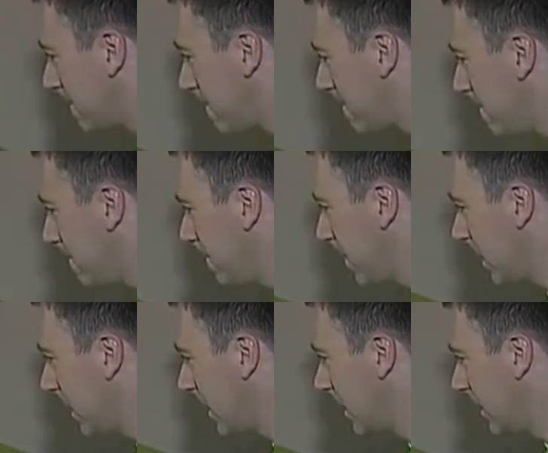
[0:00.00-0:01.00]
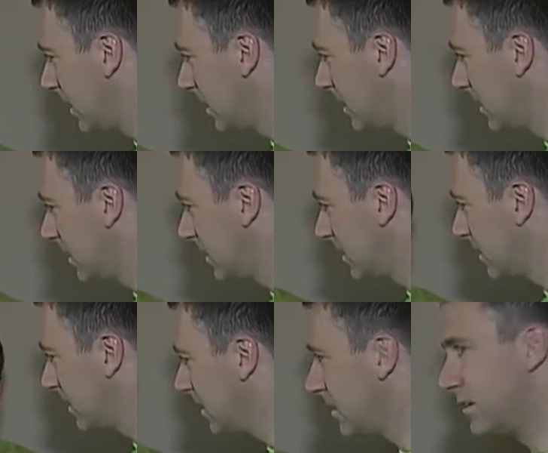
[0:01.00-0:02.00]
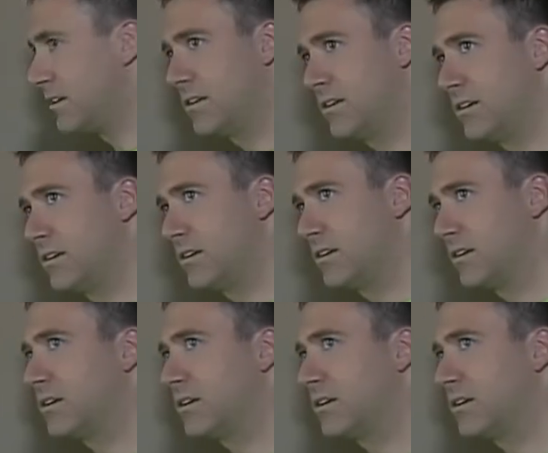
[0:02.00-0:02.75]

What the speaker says: This person isn't speaking.